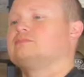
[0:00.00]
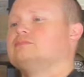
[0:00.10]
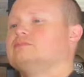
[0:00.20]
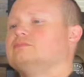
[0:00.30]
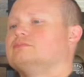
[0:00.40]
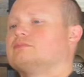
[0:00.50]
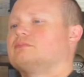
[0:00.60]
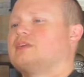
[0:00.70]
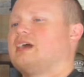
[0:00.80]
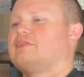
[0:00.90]
Mmm.
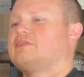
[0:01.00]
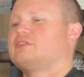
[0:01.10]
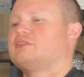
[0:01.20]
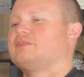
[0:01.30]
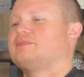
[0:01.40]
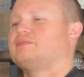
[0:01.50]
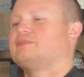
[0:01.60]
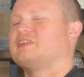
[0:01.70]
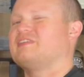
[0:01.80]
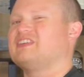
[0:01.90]
After
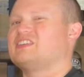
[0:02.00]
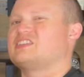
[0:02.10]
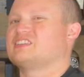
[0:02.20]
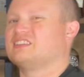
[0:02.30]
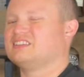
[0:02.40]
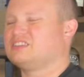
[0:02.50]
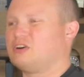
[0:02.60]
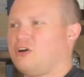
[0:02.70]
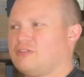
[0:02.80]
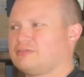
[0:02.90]
the finish is a little
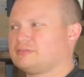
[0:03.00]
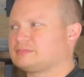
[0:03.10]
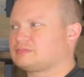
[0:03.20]
off.